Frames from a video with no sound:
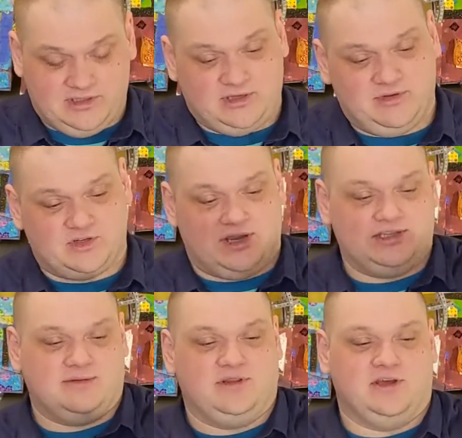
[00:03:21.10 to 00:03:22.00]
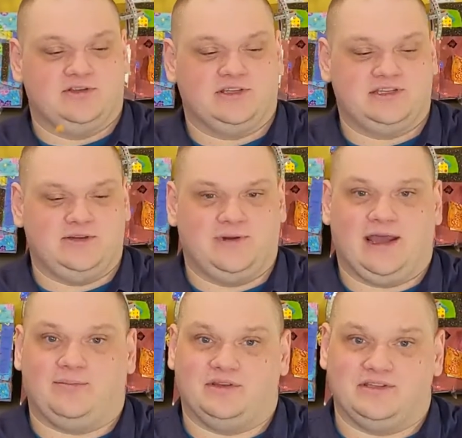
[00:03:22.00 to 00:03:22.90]
let me try some of those. Let's see what
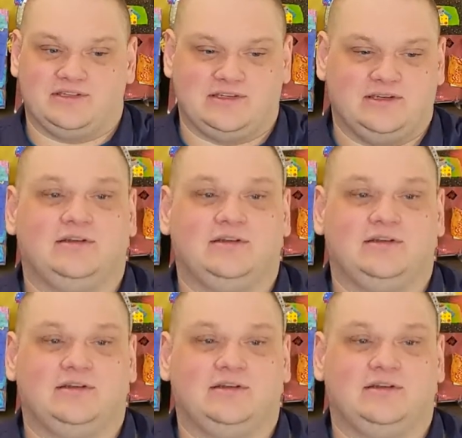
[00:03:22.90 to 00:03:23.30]
happens.